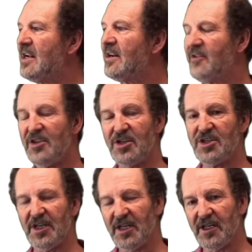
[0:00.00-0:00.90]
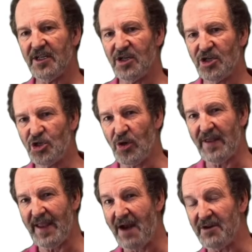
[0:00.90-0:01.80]
that join
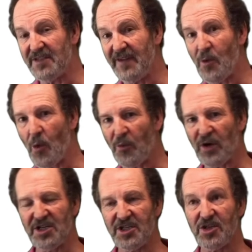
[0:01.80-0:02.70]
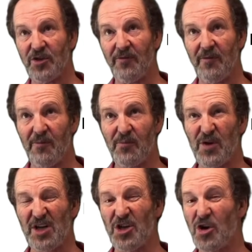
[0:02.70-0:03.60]
the areas of equal pressure, sort of
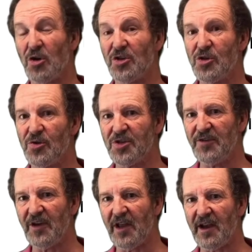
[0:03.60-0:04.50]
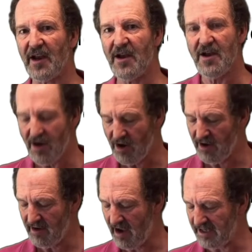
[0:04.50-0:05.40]
pressure contours, if you like,
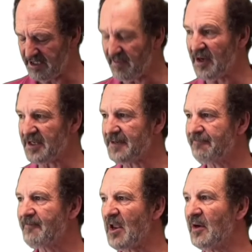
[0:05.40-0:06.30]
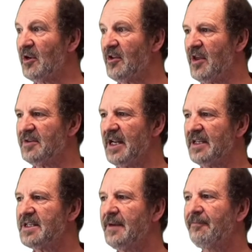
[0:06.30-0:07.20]
are isobars. I'm going to look at those
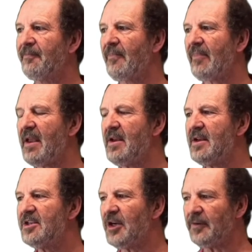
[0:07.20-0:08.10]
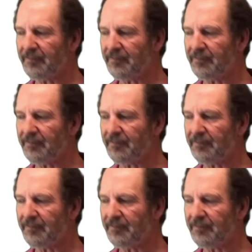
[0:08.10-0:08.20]
next. So